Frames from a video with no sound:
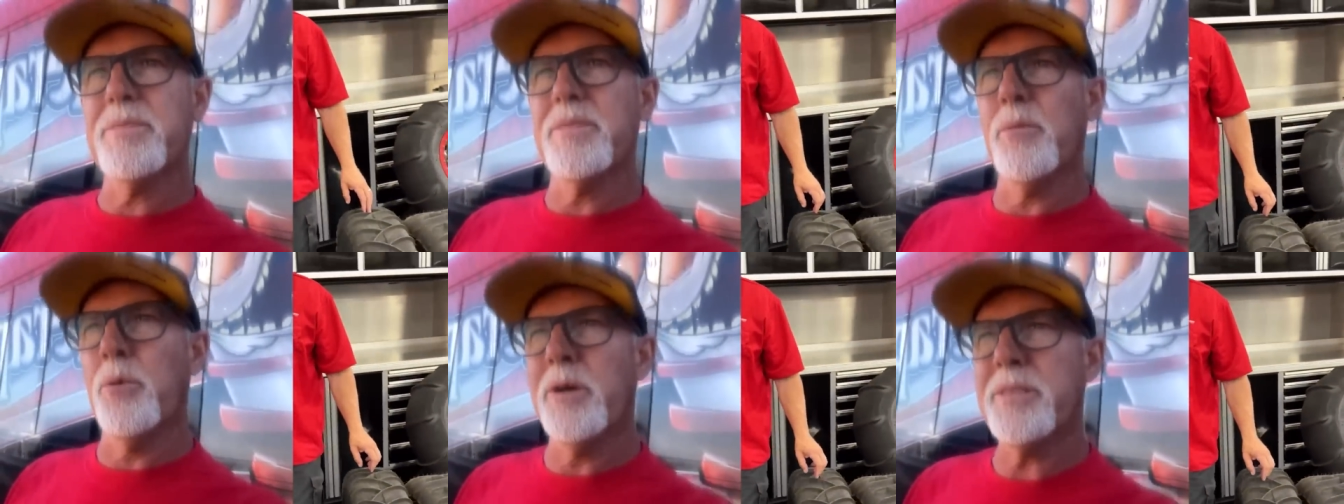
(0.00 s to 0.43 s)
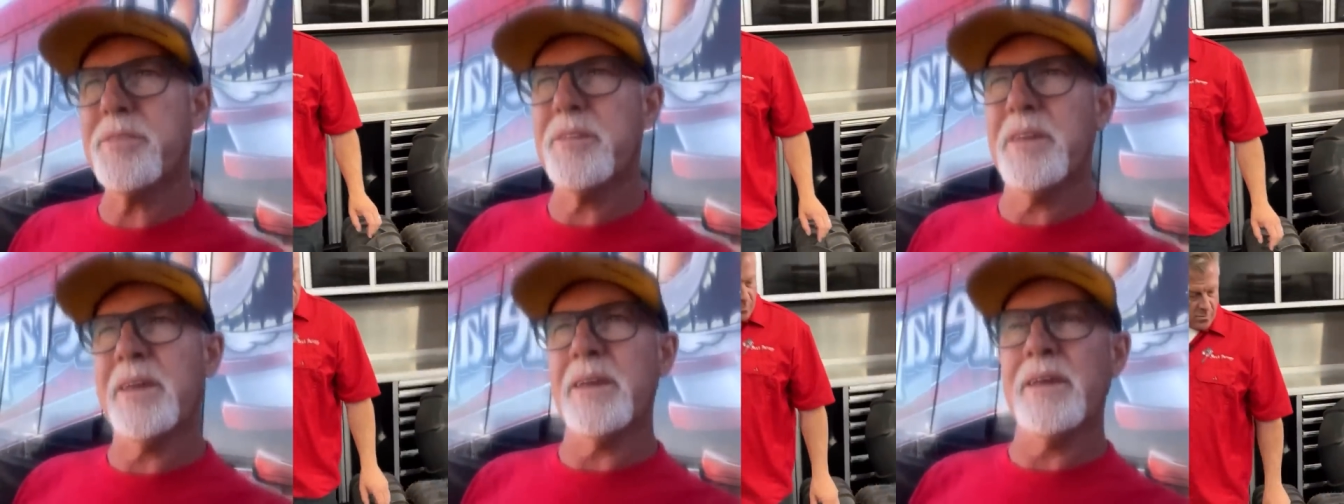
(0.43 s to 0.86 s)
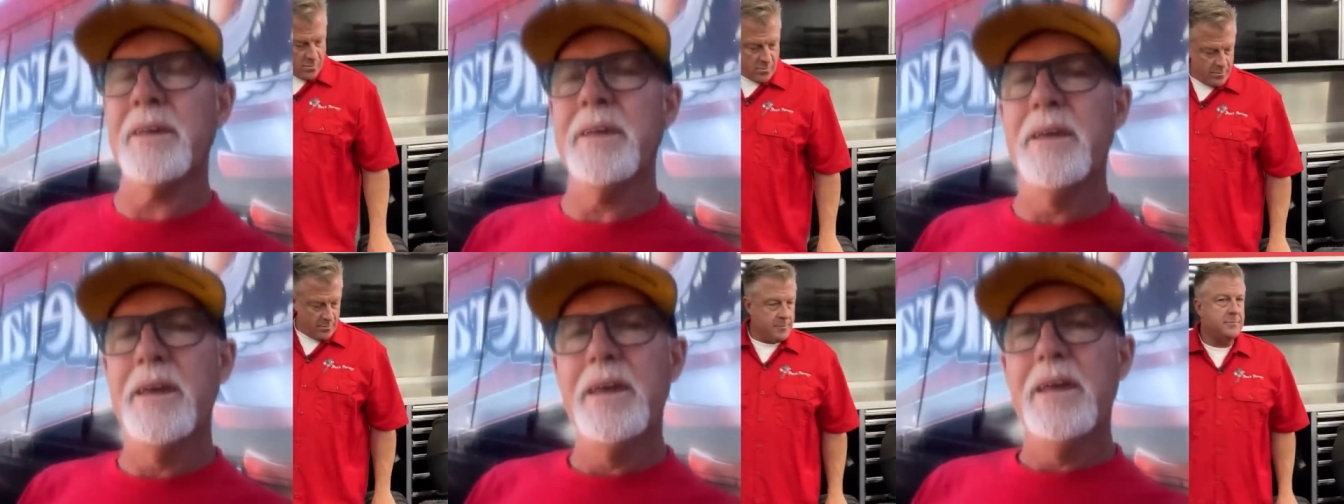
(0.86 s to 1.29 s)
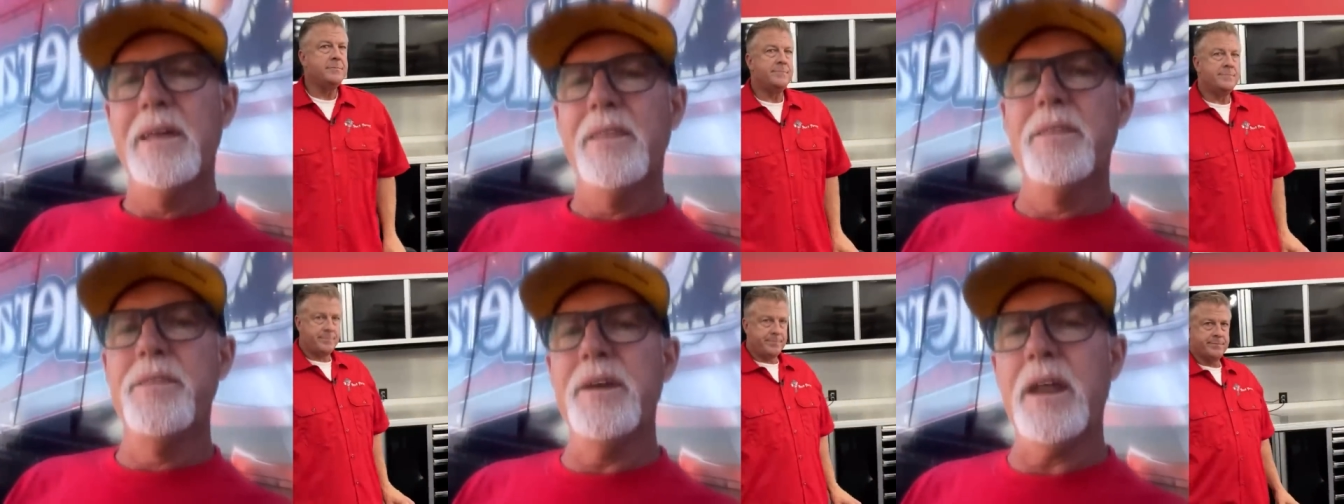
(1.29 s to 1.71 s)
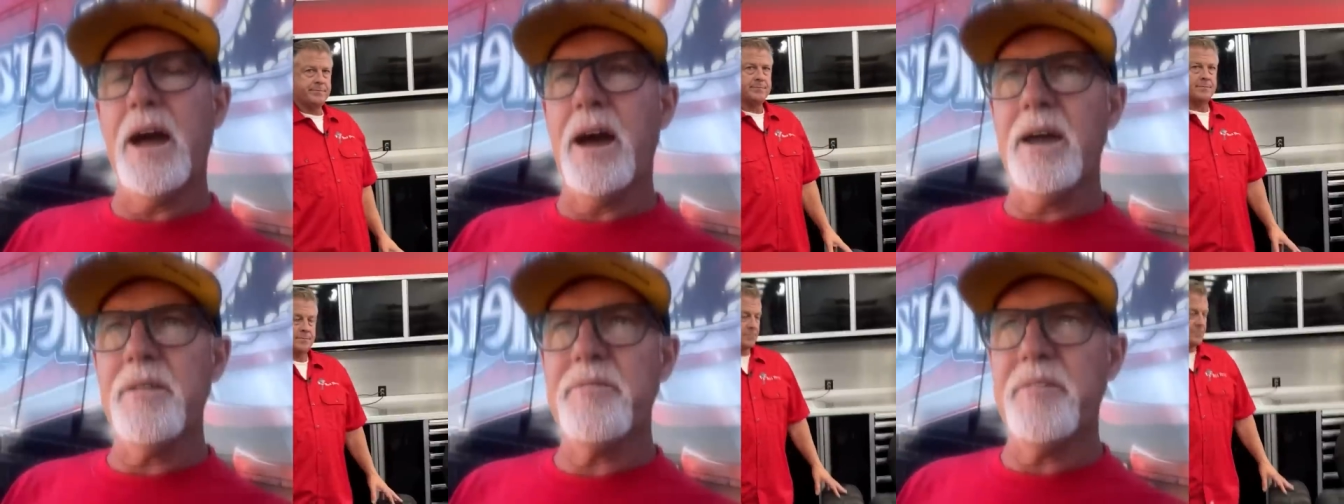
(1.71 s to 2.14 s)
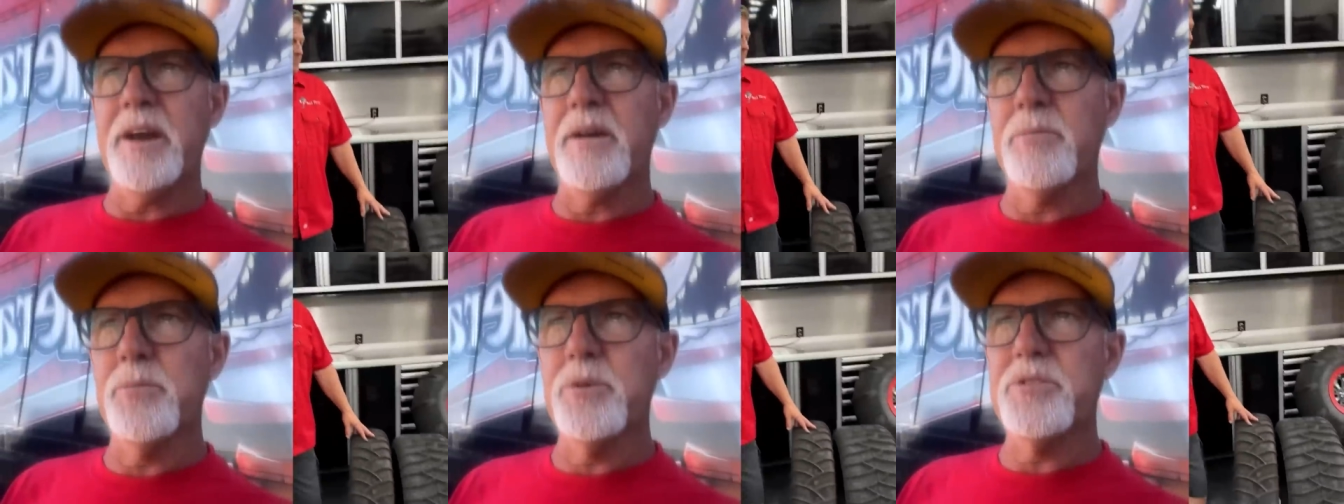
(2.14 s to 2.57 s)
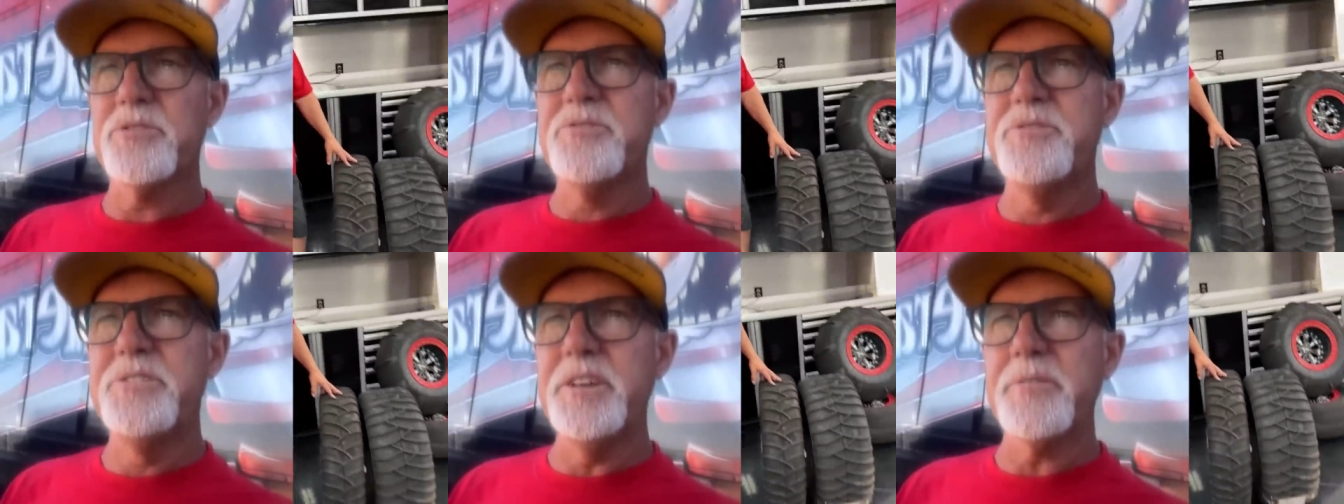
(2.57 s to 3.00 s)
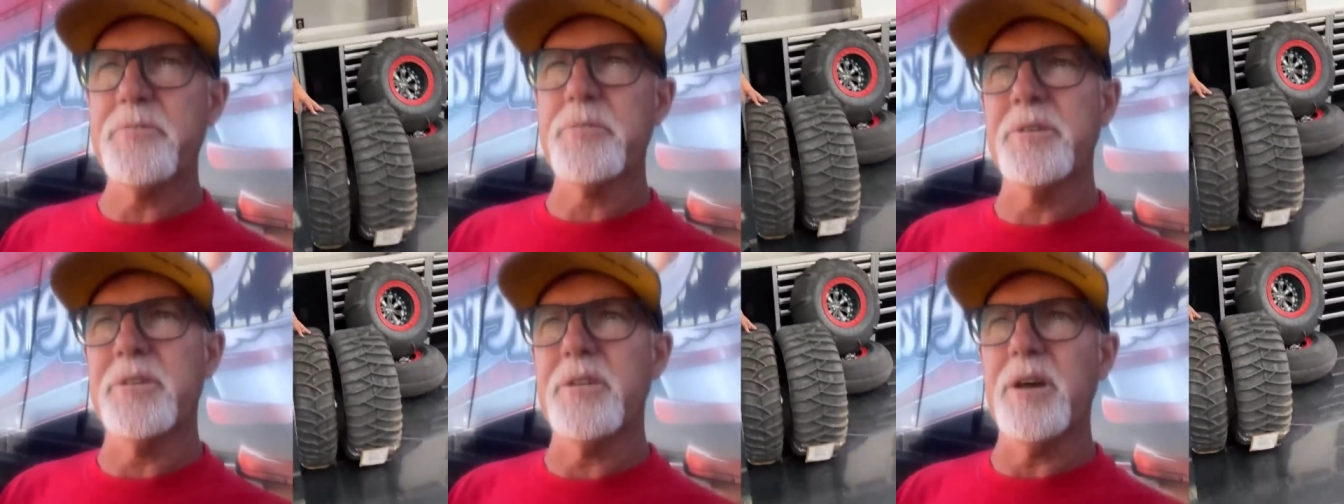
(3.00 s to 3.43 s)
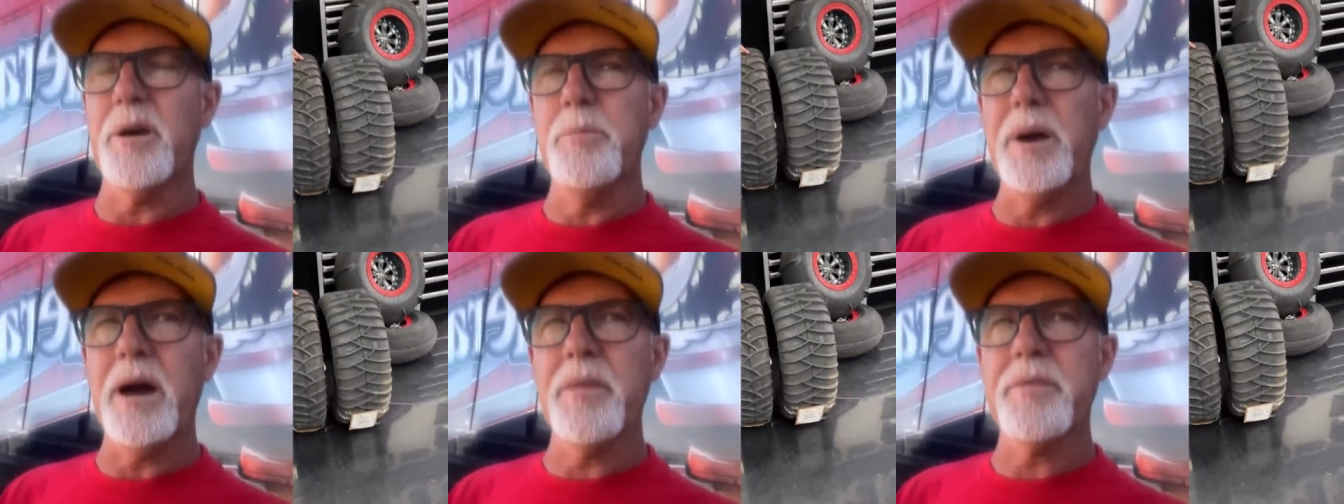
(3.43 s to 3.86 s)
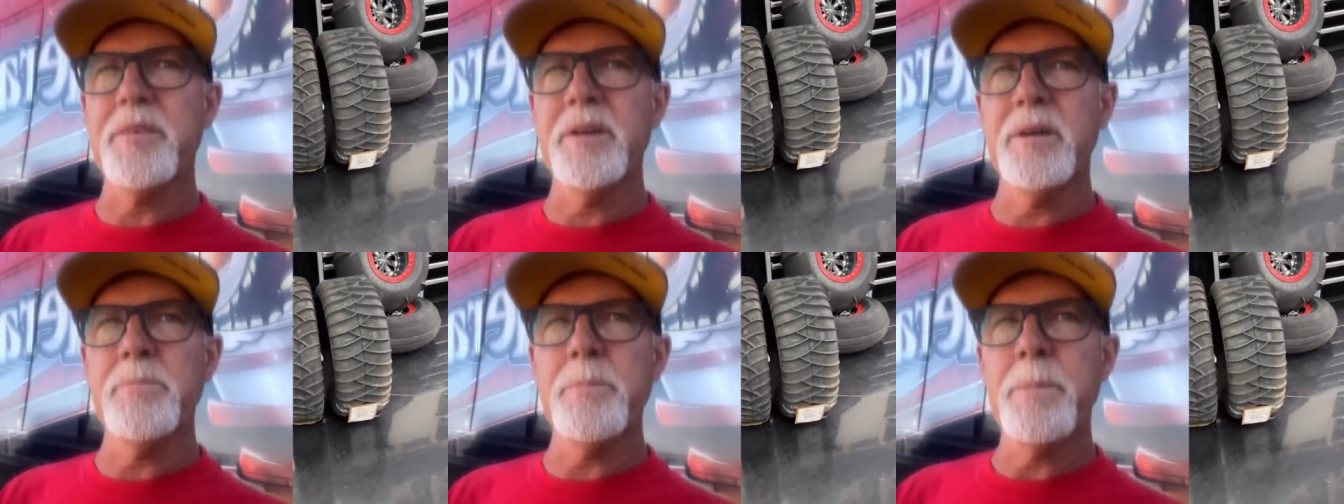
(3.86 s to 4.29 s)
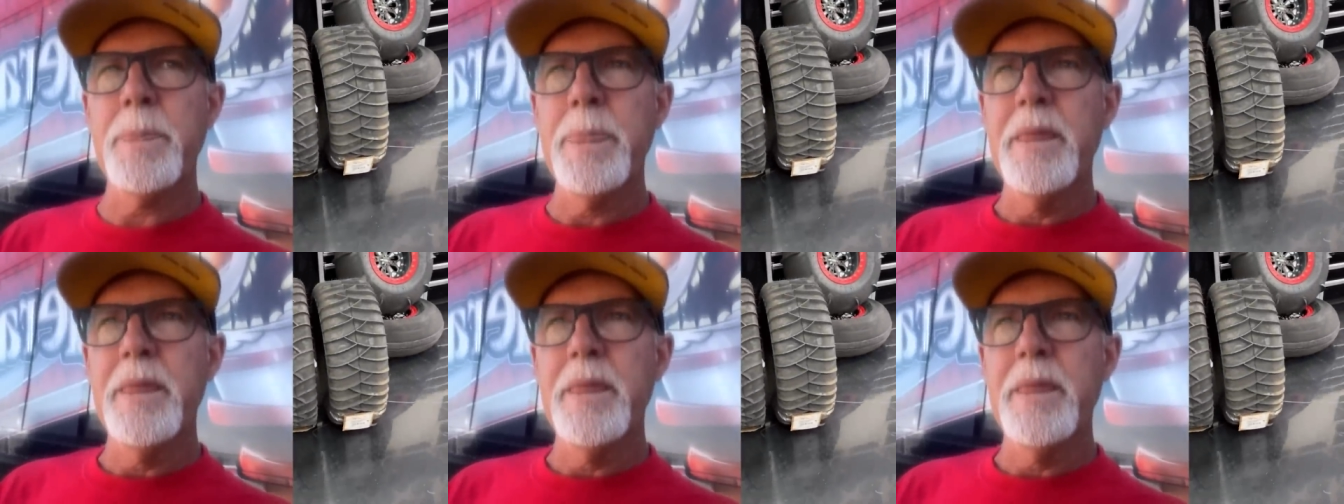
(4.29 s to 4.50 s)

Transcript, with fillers: The one thing that I found was different about them